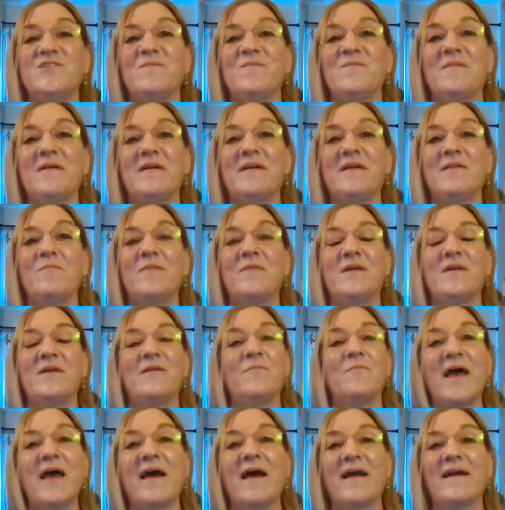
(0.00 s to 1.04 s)

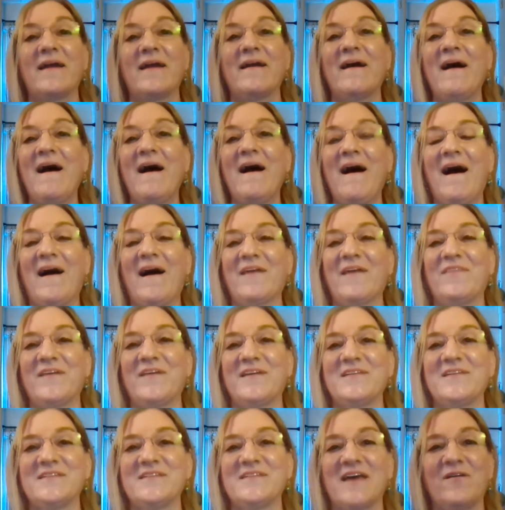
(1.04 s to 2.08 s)
Hime, I
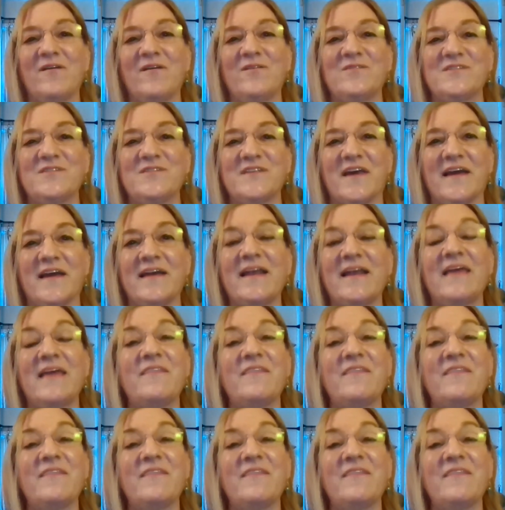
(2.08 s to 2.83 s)
think is how you say it.